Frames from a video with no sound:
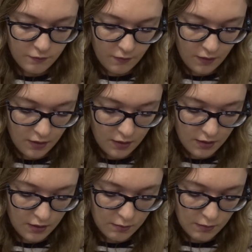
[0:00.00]

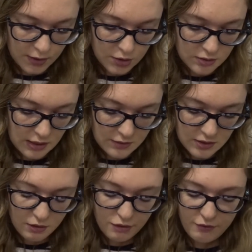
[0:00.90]
from like
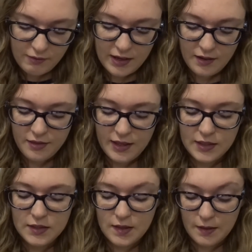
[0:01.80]
2003, I
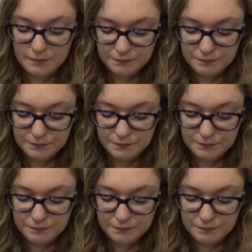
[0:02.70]
think. So